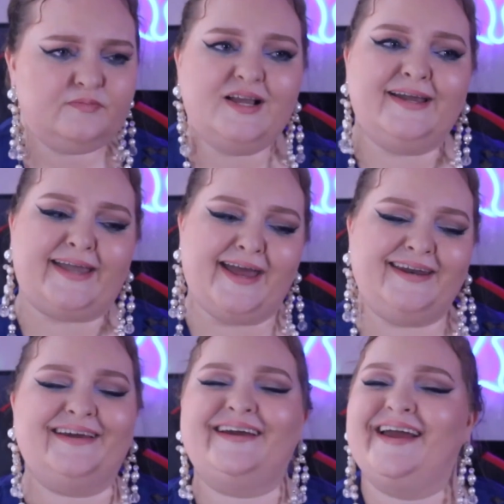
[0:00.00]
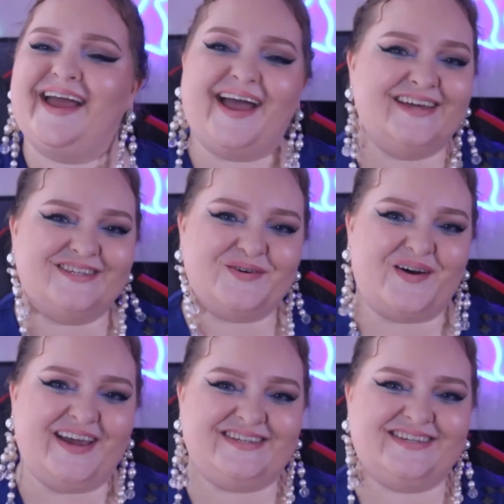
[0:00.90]
Again, as
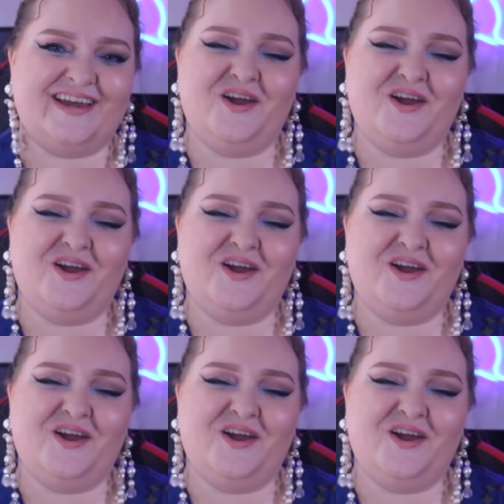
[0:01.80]
always,